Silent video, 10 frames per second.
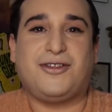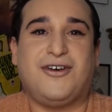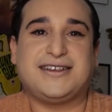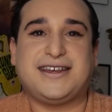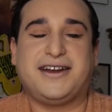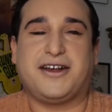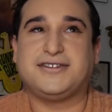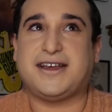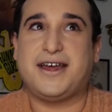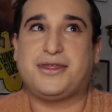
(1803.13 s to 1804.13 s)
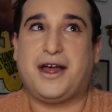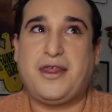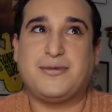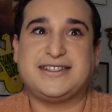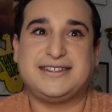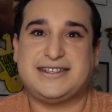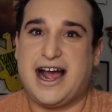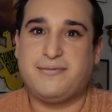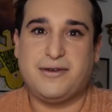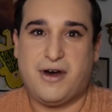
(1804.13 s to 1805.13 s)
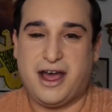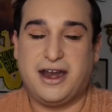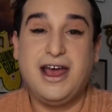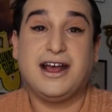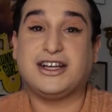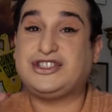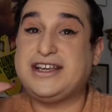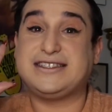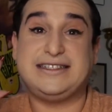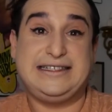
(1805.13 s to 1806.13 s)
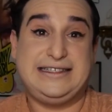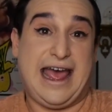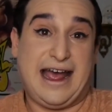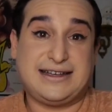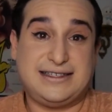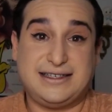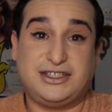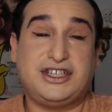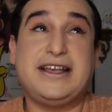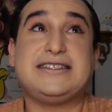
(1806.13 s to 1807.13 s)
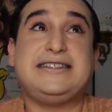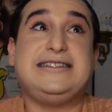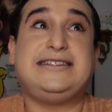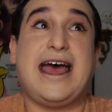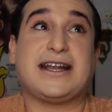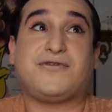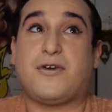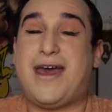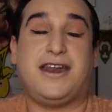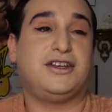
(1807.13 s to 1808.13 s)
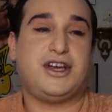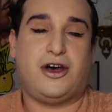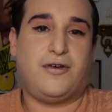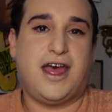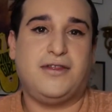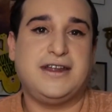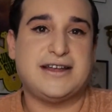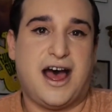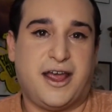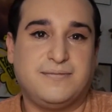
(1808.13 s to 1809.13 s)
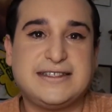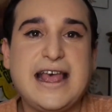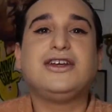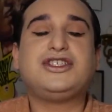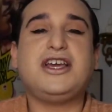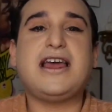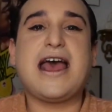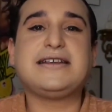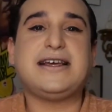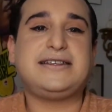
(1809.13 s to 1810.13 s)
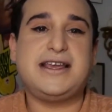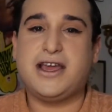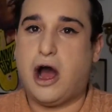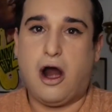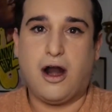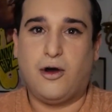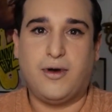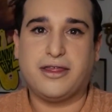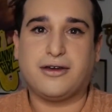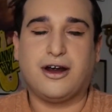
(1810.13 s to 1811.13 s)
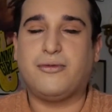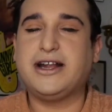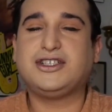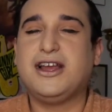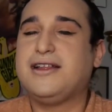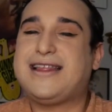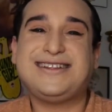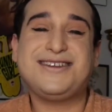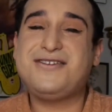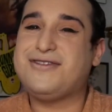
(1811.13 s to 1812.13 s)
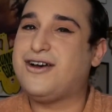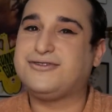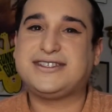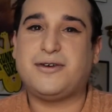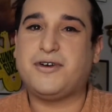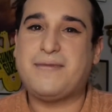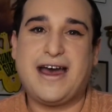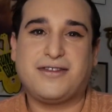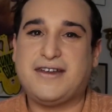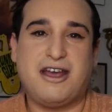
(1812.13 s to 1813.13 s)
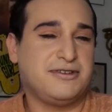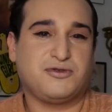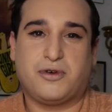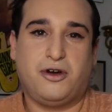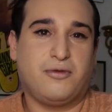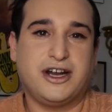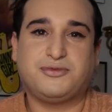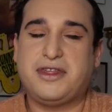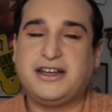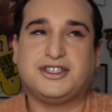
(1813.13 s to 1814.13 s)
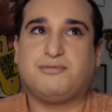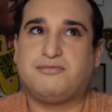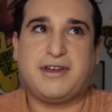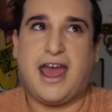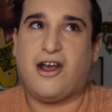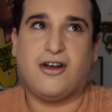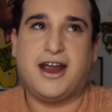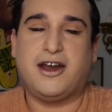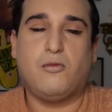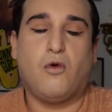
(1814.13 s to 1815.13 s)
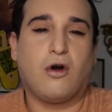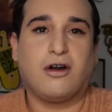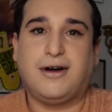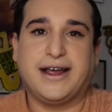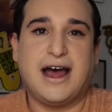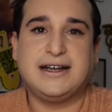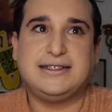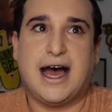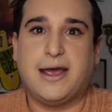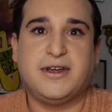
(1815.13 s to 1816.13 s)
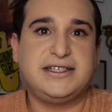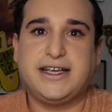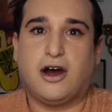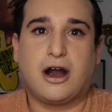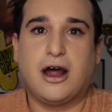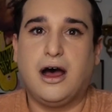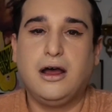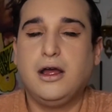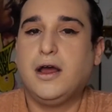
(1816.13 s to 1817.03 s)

looks at and goes, I thought that was his diamond mine, because she is decked. She is decked from head to toe in the dimes. She has a tiara with her, which, that's how you know someone back in the day was real rich, when they just carried and wore like a diamond tiara